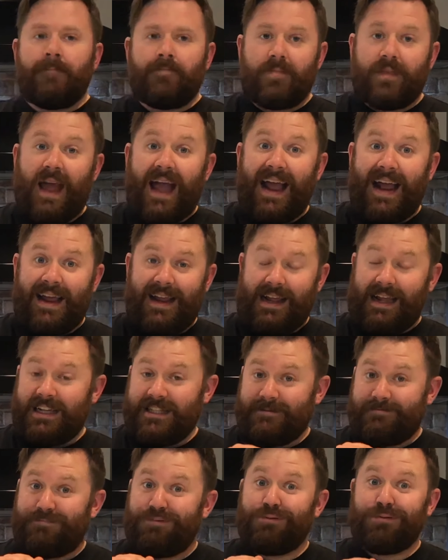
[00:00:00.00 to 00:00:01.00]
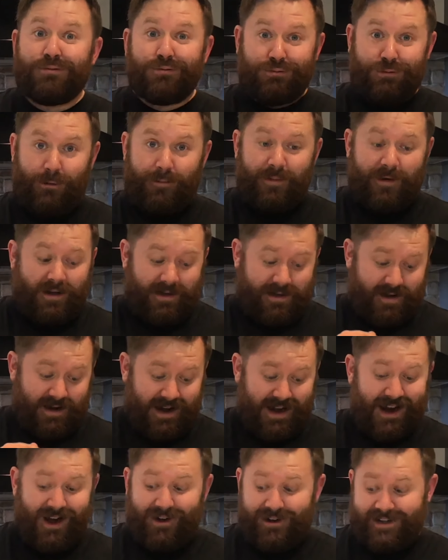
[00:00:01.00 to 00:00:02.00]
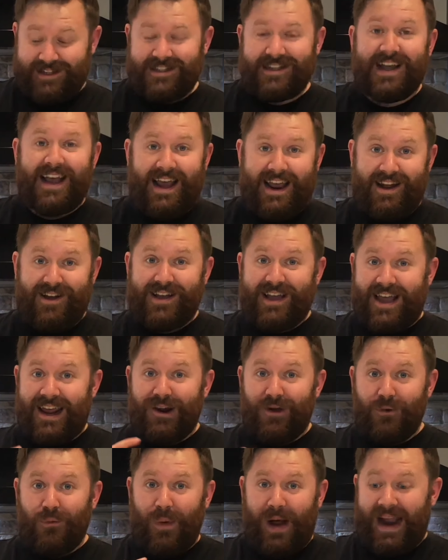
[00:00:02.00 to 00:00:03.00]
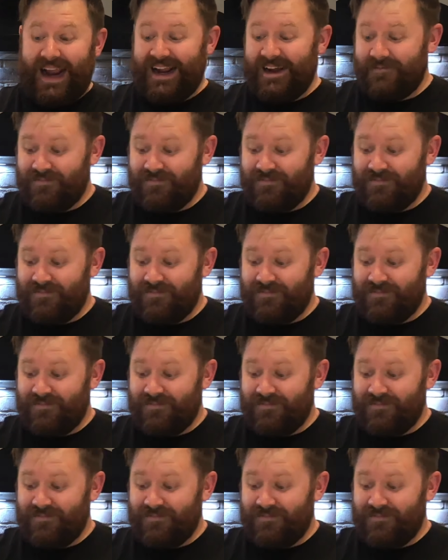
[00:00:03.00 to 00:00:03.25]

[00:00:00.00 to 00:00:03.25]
That is proper nice. I cannot wait